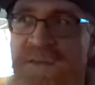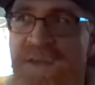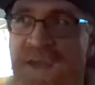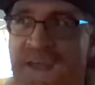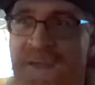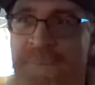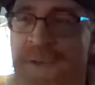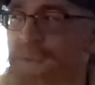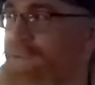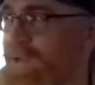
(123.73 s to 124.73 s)
And
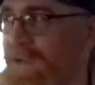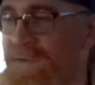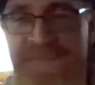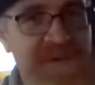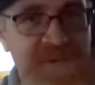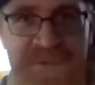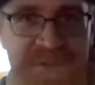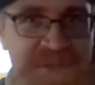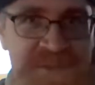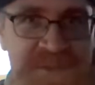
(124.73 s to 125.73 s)
people don't have
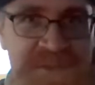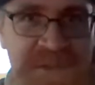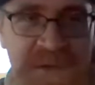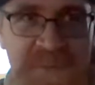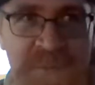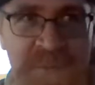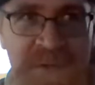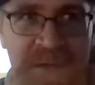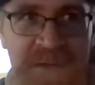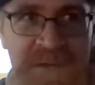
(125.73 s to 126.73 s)
filters.
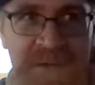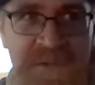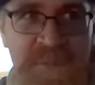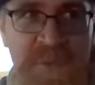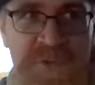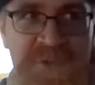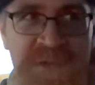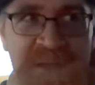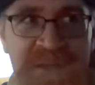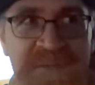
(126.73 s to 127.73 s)
We watch
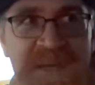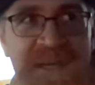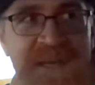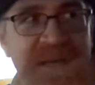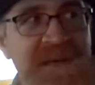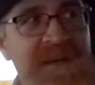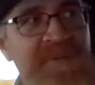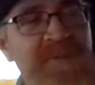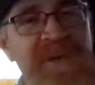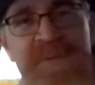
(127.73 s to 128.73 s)
TV and
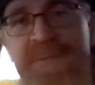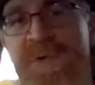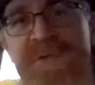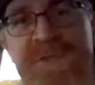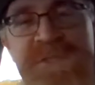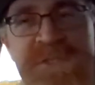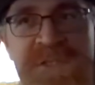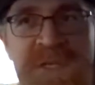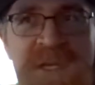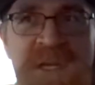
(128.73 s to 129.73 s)
we read books
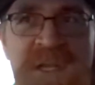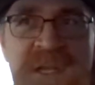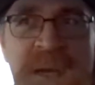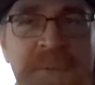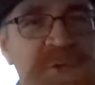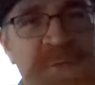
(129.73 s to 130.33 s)
and watch